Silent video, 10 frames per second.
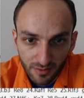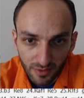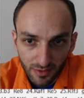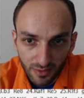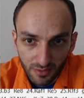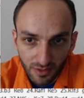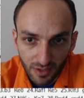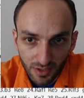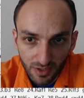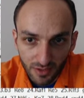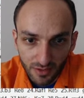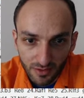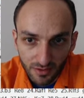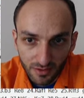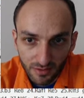I took there
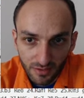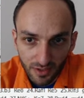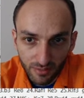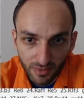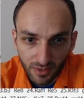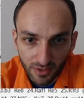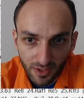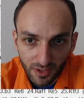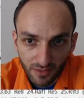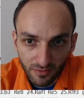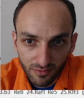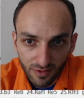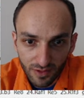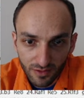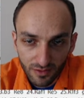I played king
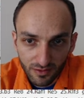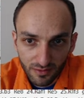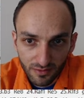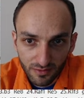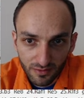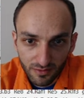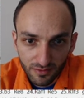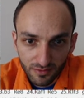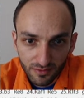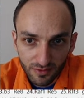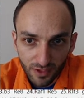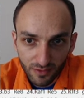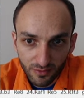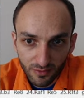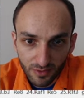f3 knight
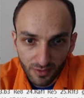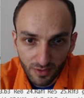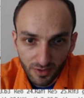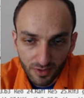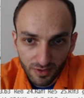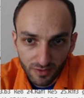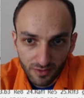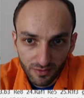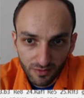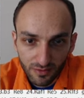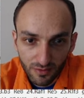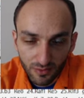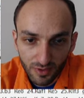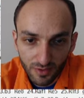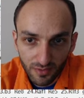d4
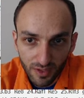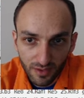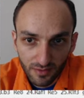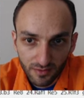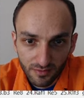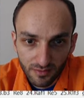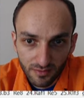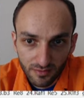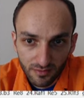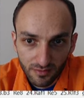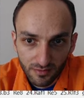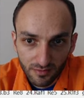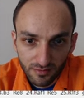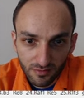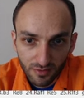rook d5
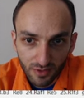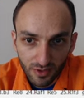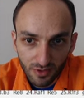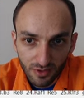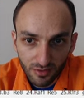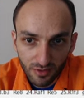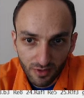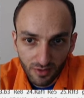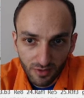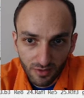king g3